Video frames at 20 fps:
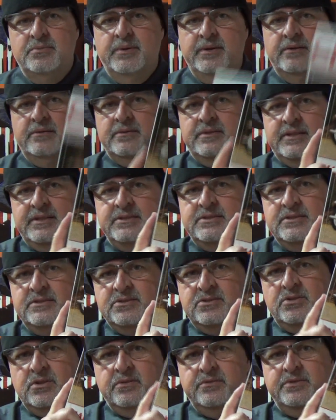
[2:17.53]
Well, this
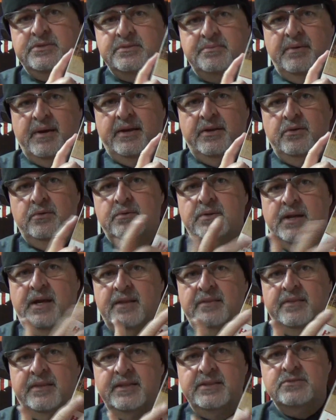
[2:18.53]
service manual,
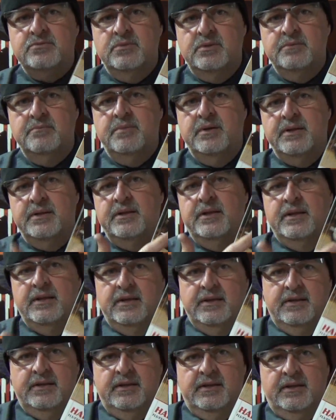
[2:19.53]
not this one, but
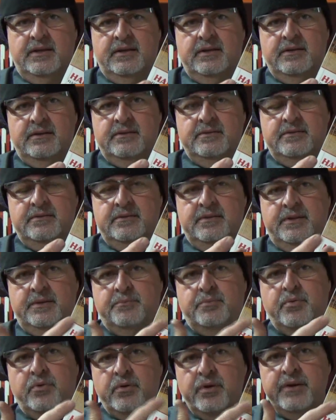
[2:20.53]
the
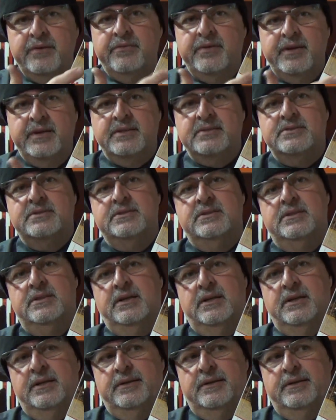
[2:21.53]
previous